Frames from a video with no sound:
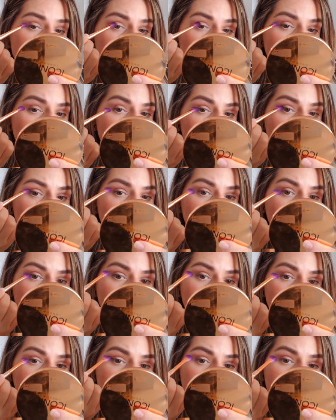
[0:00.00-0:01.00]
end of my
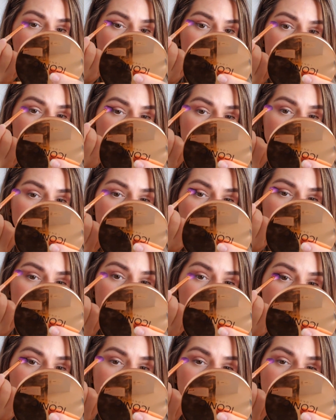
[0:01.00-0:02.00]
eyes here,
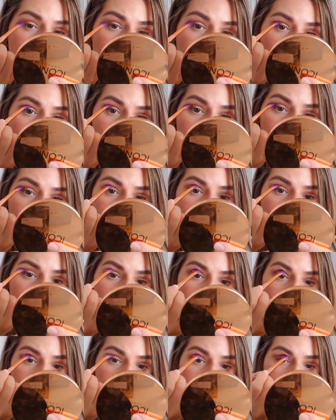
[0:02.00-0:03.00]
and
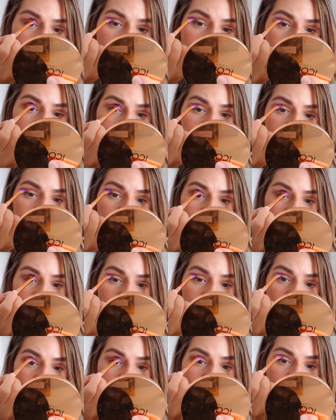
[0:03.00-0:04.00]
again in
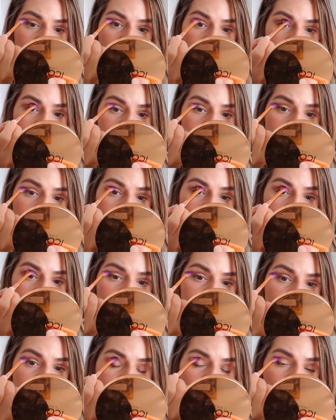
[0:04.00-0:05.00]
a V
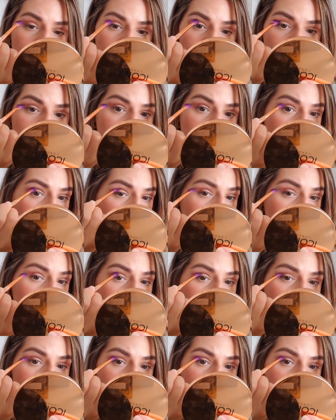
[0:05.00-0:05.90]
shape, kind of.